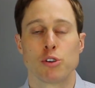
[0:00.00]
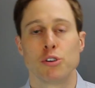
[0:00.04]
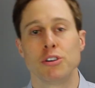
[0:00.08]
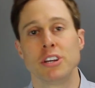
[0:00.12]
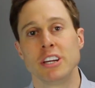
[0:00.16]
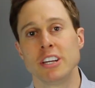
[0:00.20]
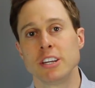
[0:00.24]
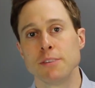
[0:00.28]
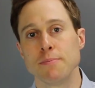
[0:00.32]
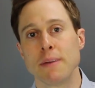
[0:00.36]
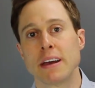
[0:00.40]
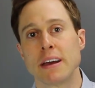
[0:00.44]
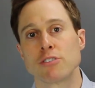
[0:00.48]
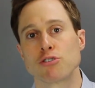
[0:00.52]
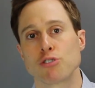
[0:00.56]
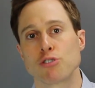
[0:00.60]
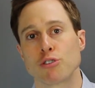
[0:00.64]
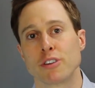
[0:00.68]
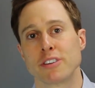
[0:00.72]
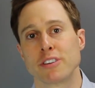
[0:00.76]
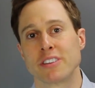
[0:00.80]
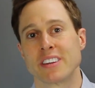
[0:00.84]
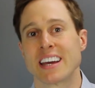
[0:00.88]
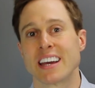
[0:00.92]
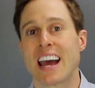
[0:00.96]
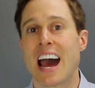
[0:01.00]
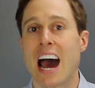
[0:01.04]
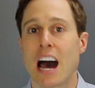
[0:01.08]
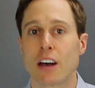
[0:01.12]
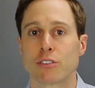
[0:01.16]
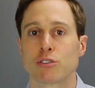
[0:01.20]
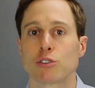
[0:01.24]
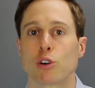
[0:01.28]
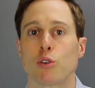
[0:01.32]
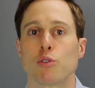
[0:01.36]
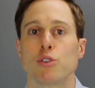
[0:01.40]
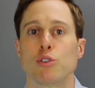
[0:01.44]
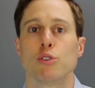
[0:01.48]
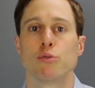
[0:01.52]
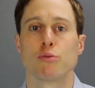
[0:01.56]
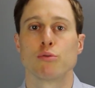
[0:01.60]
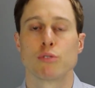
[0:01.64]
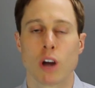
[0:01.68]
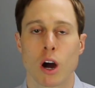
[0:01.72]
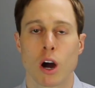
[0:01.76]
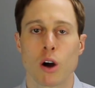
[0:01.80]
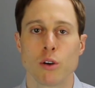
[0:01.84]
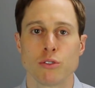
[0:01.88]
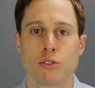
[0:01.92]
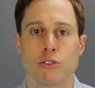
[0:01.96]
you need to make sure that the Costco you
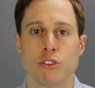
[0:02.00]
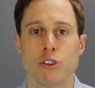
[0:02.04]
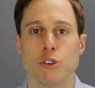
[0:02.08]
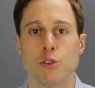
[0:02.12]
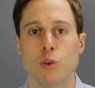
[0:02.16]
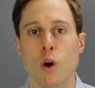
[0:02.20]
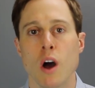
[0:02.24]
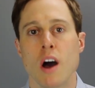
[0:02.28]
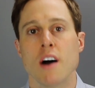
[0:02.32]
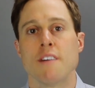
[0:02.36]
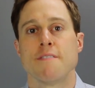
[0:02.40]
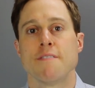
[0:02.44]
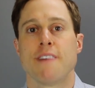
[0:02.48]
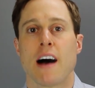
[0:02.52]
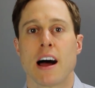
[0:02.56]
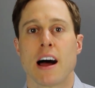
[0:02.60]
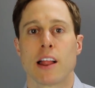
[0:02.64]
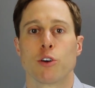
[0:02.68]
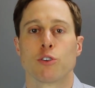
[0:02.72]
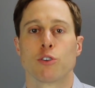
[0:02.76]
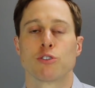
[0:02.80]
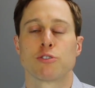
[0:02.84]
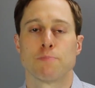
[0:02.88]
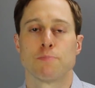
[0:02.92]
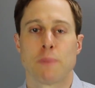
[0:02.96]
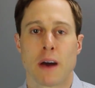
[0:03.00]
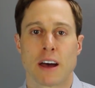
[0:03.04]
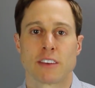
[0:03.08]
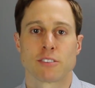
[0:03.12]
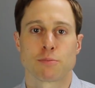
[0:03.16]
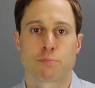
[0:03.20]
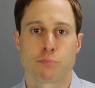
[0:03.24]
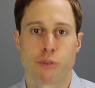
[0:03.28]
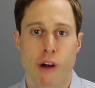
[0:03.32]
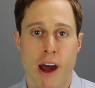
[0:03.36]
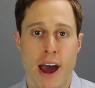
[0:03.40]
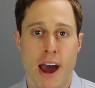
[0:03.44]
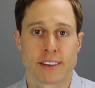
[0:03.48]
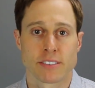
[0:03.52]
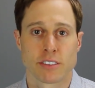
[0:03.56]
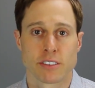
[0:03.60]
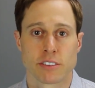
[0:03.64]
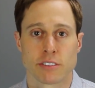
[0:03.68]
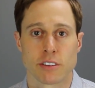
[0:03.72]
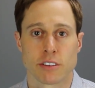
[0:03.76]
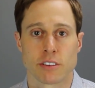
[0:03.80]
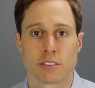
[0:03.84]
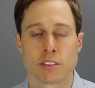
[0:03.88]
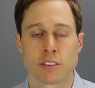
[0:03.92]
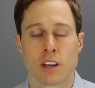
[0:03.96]
go to follows best
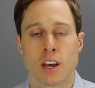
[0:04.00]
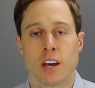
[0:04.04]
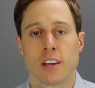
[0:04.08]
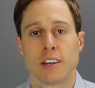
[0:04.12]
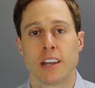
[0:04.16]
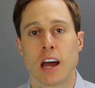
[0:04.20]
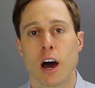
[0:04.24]
practices.